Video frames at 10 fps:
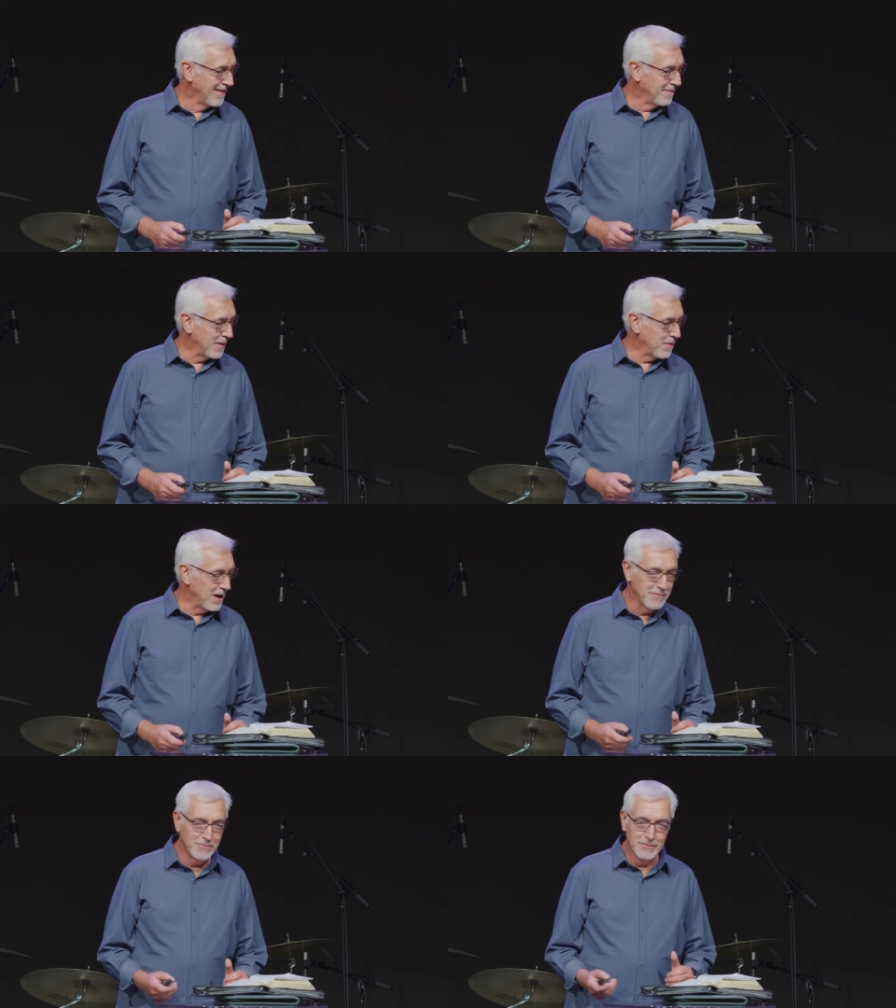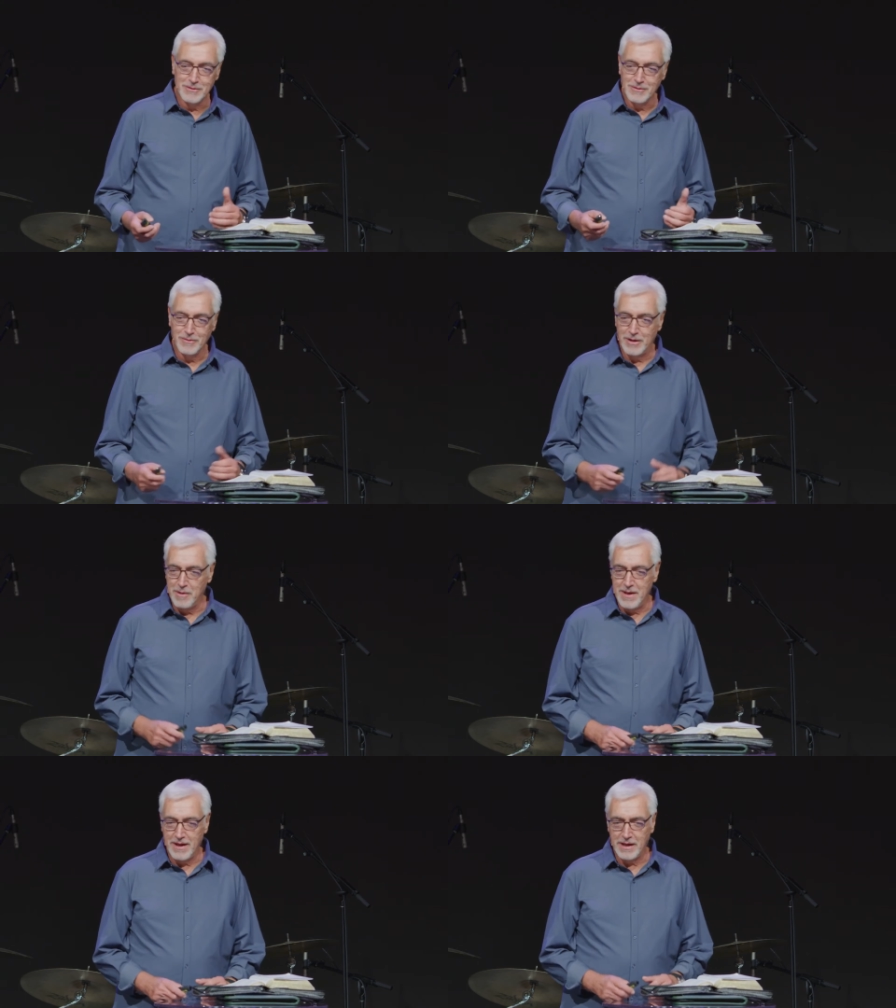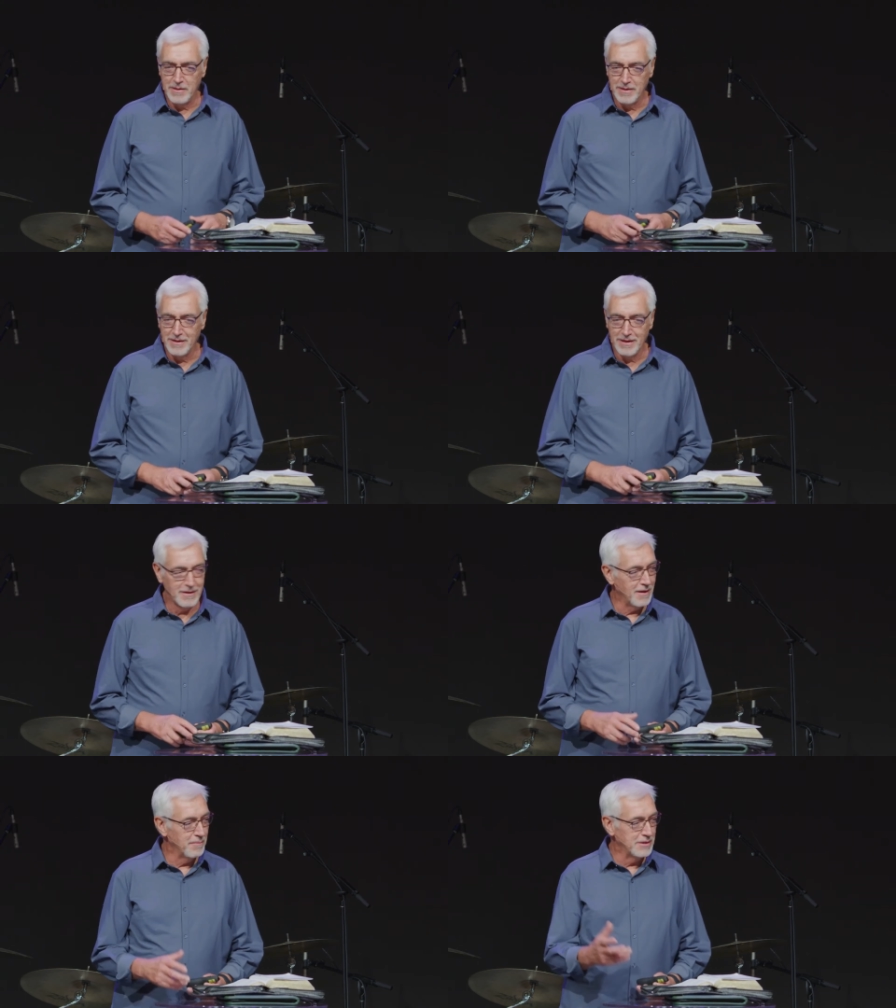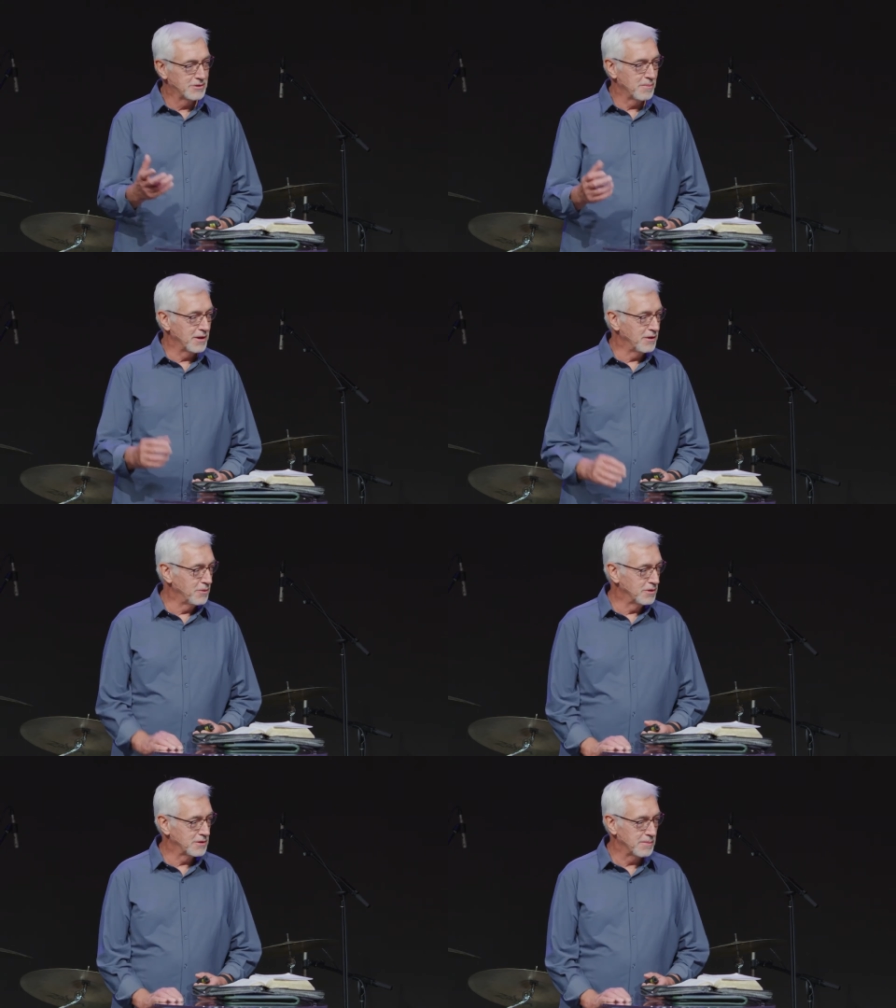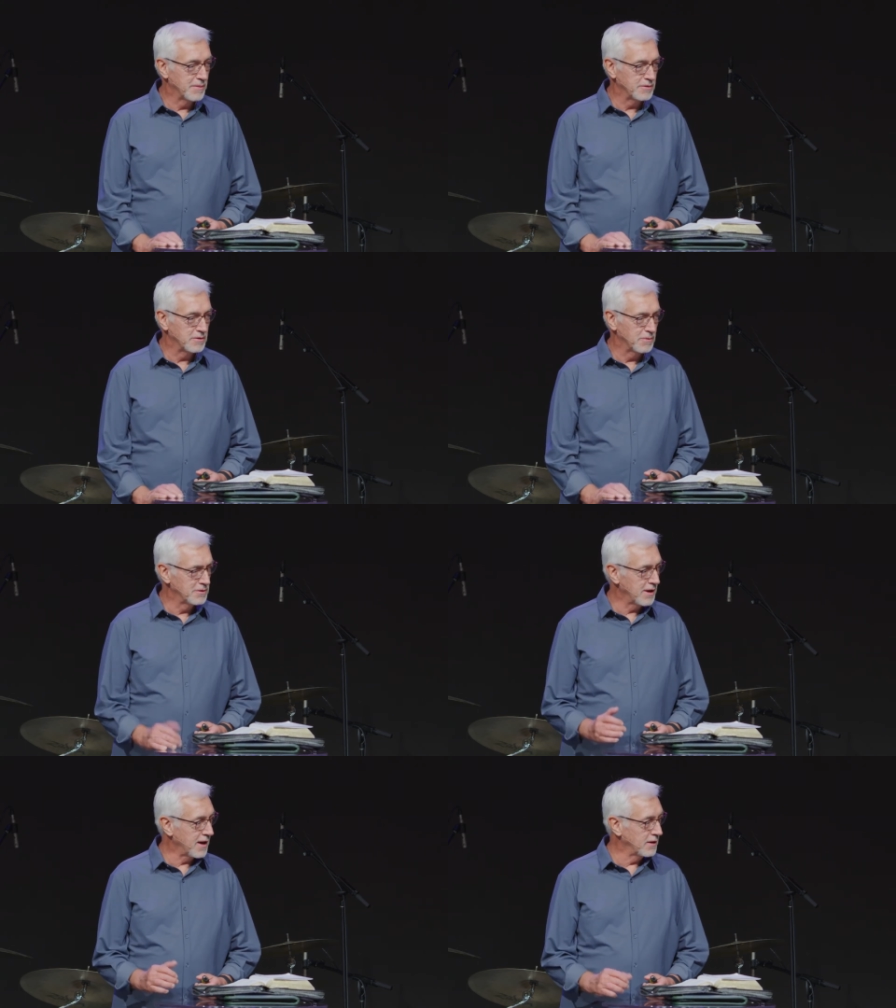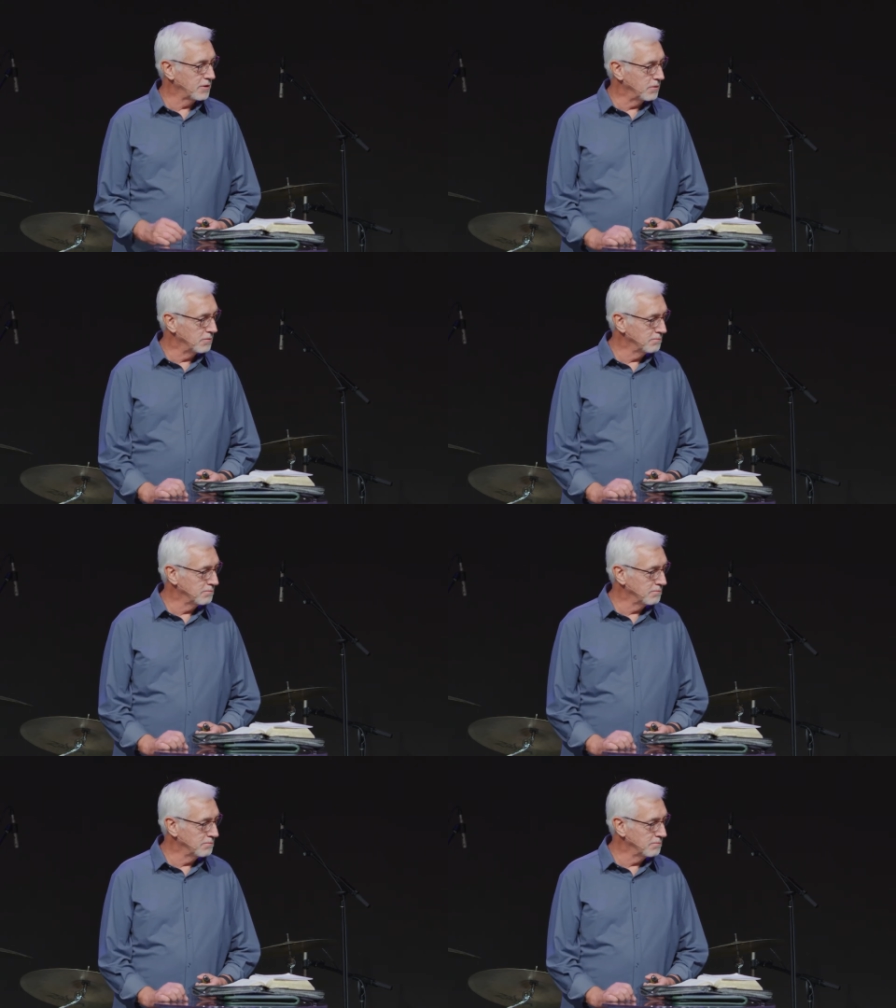my wife would come back, hey, meet somebody new in the subdivision. What does that guy do?